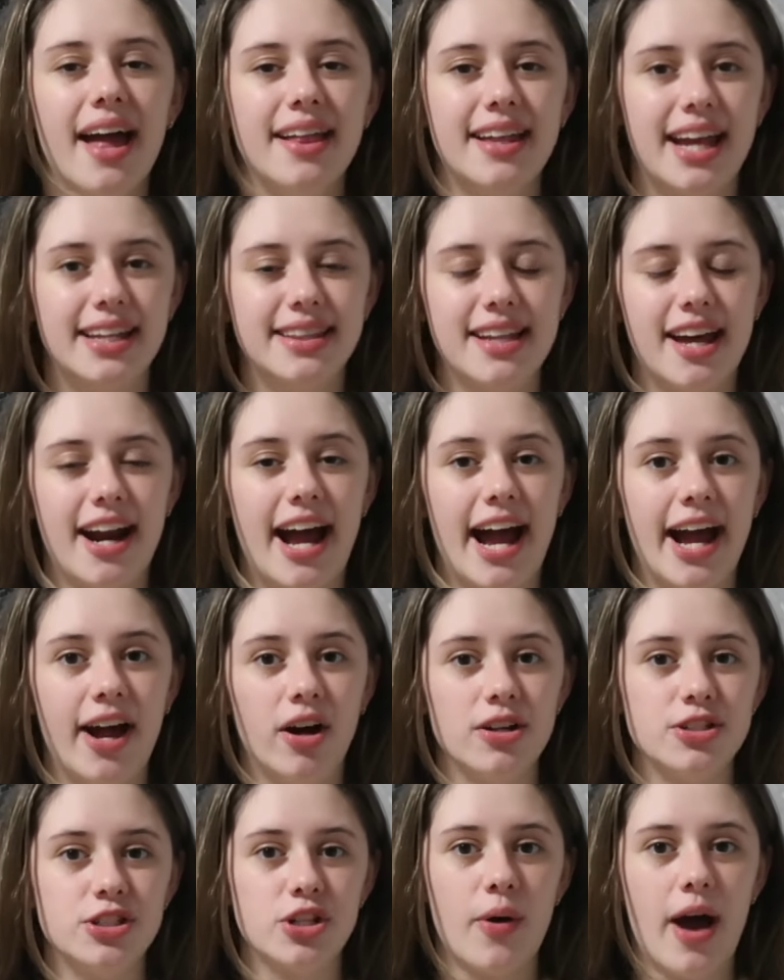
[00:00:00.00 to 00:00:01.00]
And then I
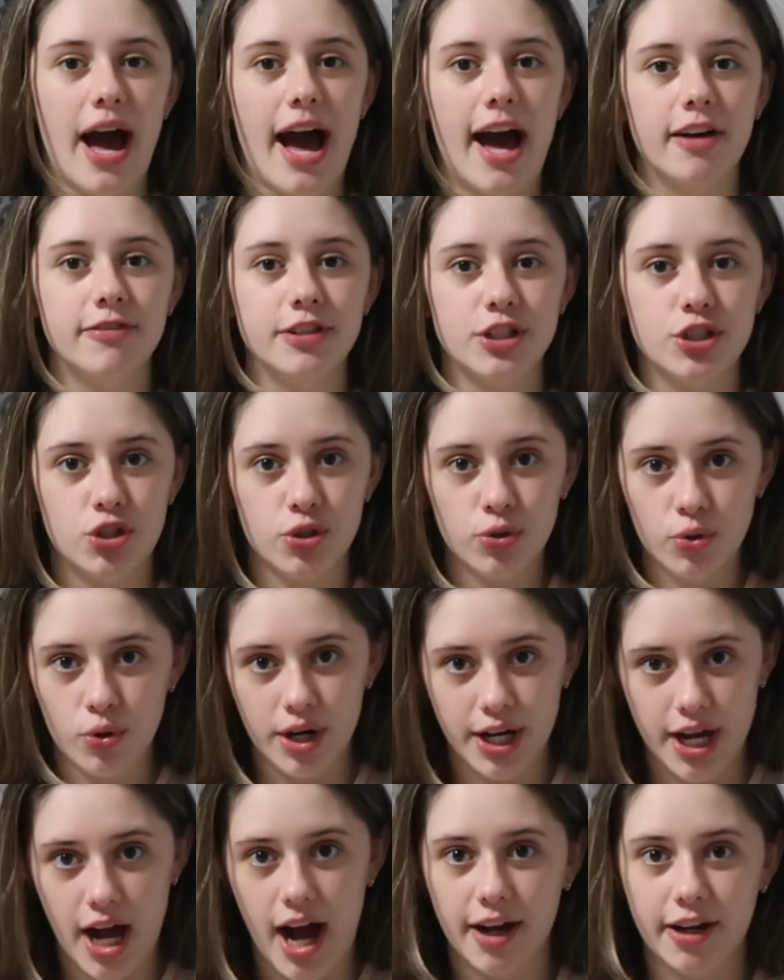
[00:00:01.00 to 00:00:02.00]
also have two
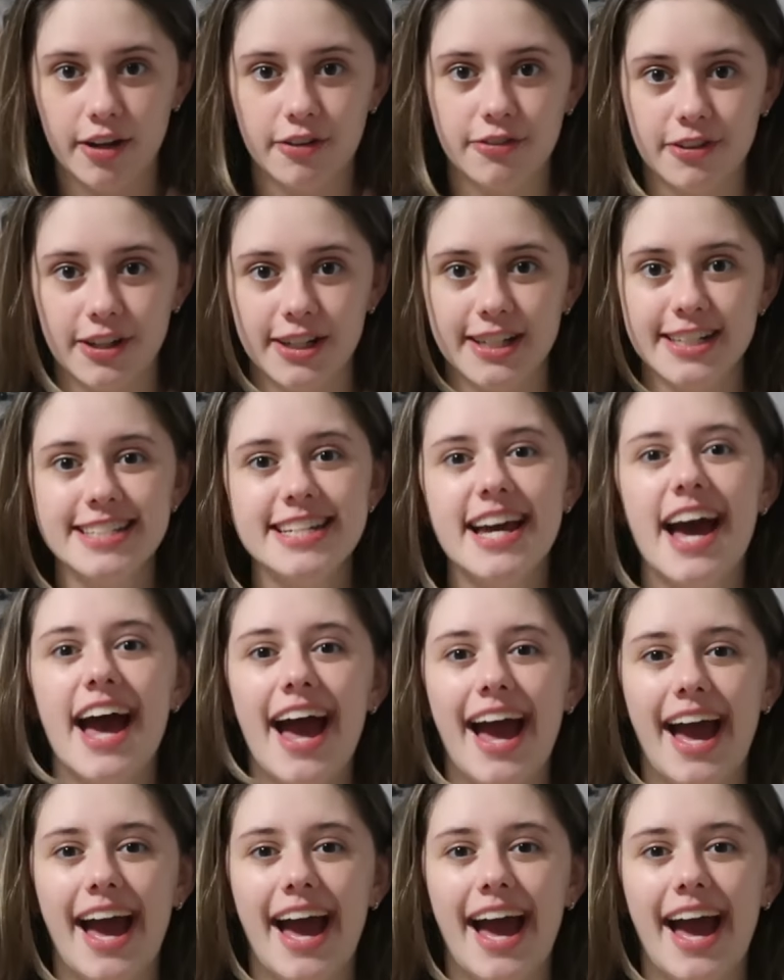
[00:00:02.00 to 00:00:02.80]
choreographers,